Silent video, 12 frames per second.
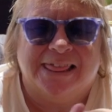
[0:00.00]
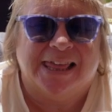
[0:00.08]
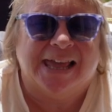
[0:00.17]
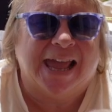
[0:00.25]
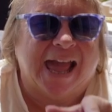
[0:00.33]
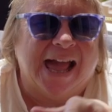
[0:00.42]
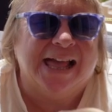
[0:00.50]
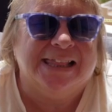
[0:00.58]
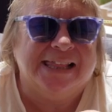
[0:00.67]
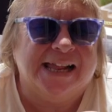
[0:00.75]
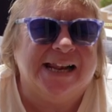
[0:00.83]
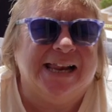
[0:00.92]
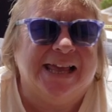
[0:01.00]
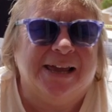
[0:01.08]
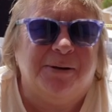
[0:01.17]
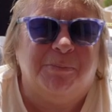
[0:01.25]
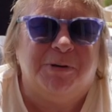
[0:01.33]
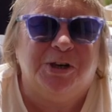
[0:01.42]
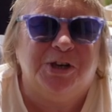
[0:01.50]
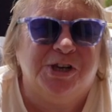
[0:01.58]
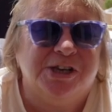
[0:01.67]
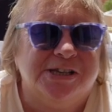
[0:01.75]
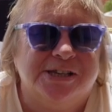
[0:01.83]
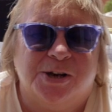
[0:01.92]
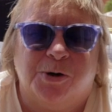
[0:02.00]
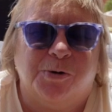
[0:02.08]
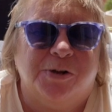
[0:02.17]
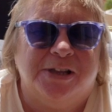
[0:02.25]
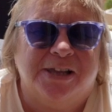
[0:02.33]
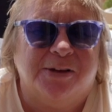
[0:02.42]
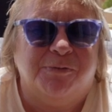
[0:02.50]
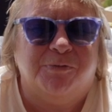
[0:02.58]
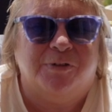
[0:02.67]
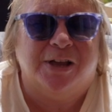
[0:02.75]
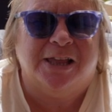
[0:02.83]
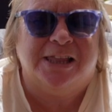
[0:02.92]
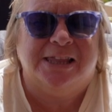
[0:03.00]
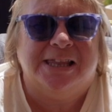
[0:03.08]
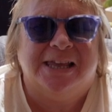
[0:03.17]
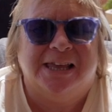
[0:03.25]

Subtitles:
the kind of language is quite different.